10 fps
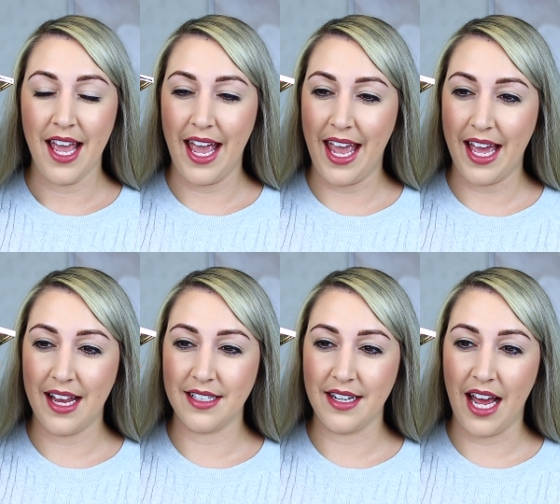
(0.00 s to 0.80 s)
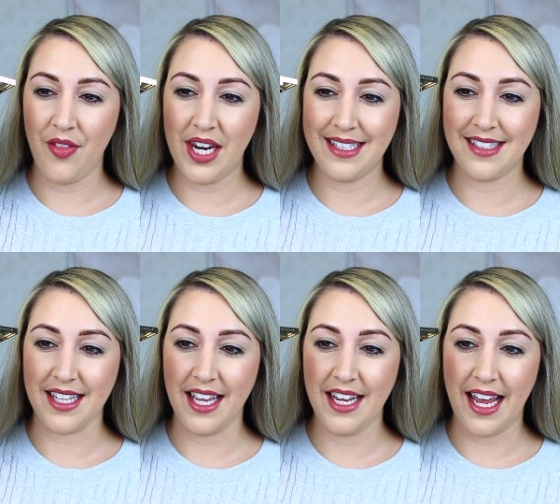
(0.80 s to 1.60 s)
and now that I
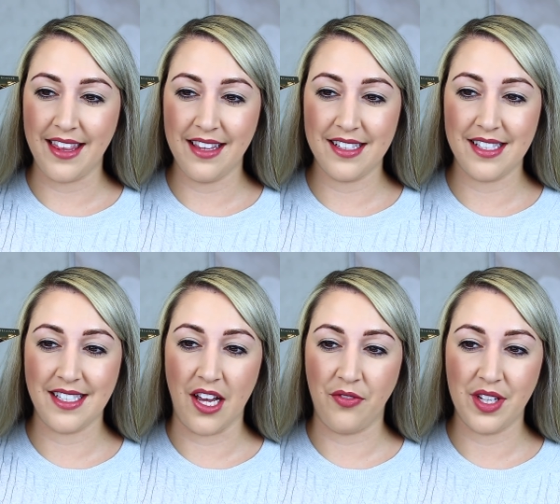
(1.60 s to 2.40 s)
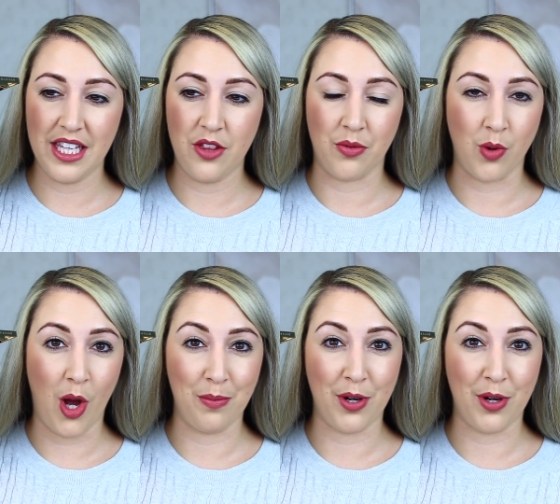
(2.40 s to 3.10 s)
see it, I think this is definitely the wrong